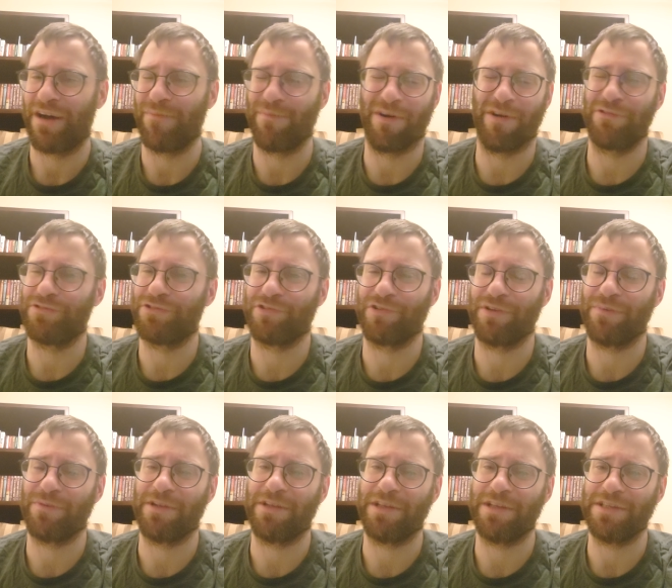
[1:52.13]
About 3
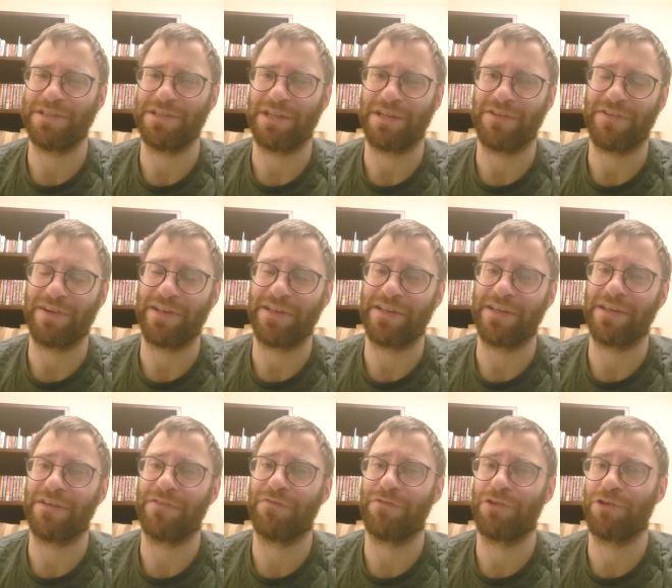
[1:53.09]
millions
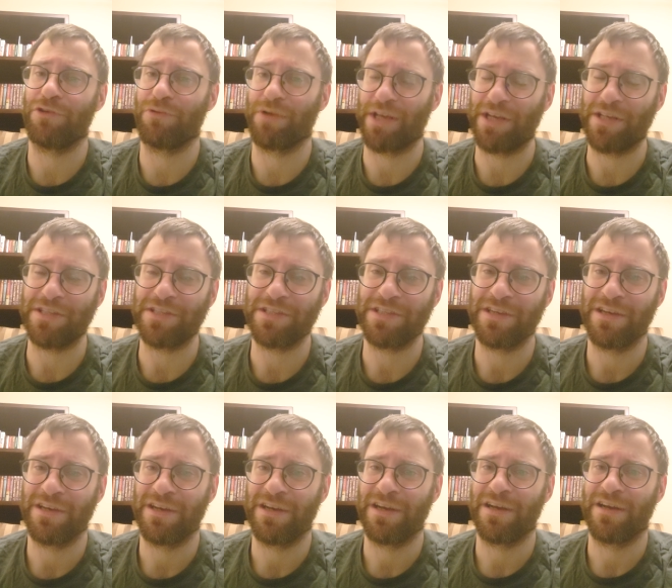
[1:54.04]
already in few weeks
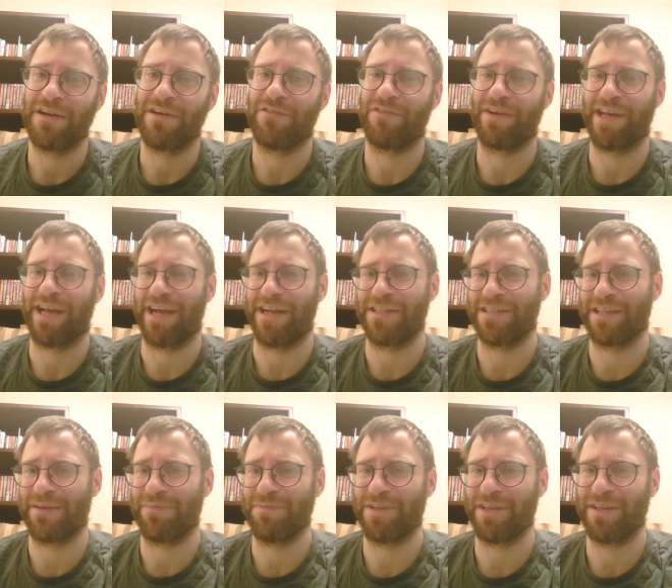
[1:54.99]
we
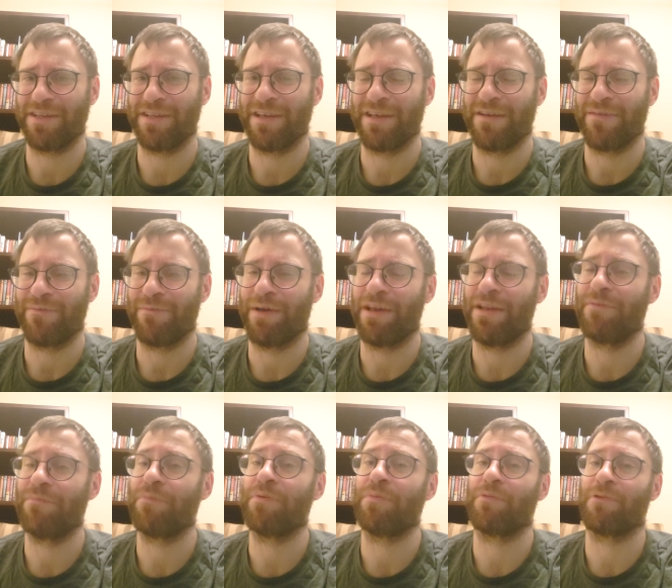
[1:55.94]
accepted.
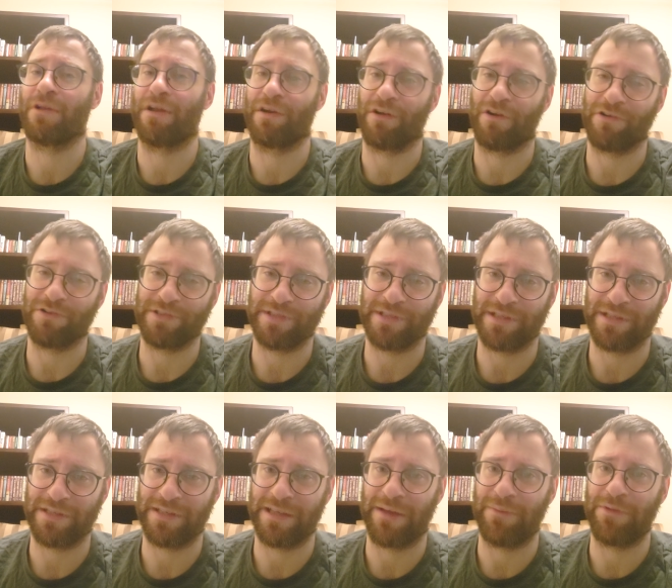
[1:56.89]
Many people are
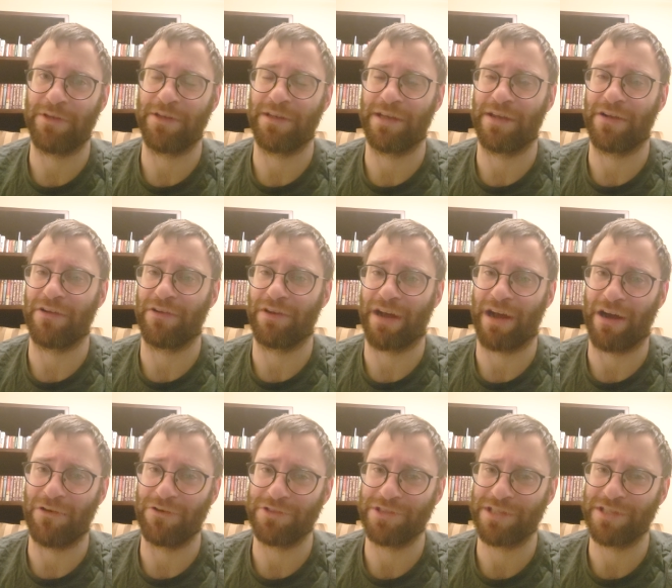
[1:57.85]
hosting them in their own
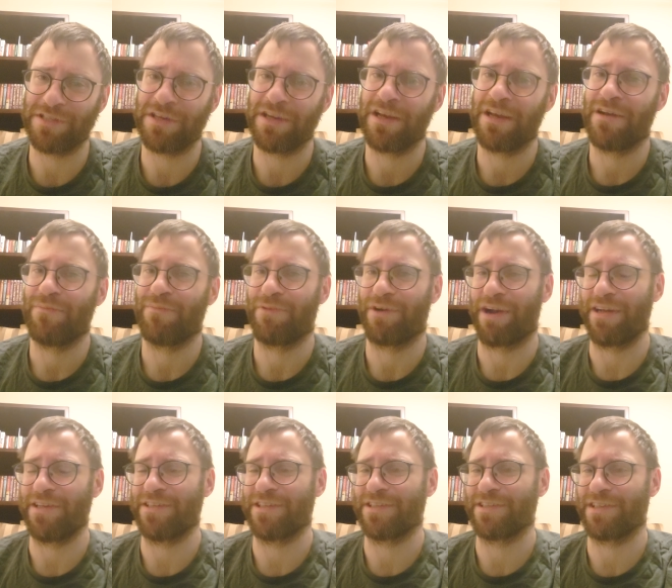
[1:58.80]
houses.
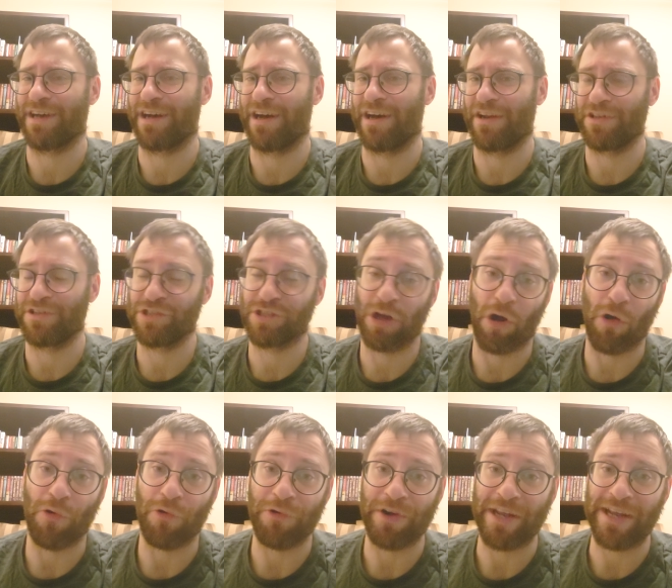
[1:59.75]
Prices are
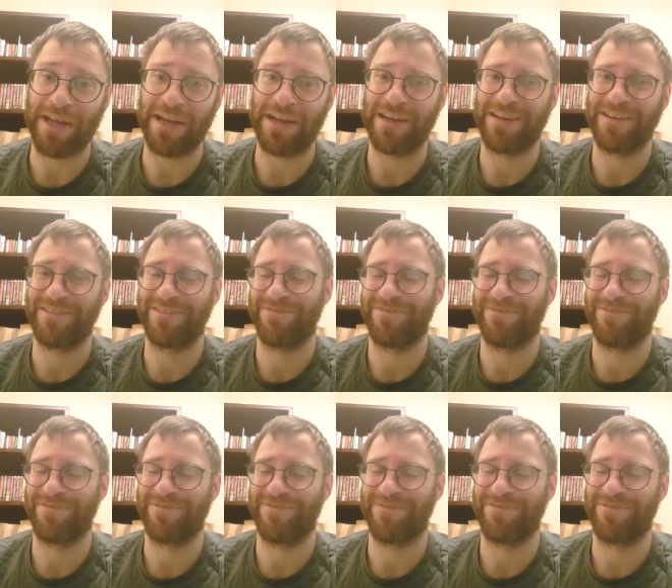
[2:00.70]
soaring.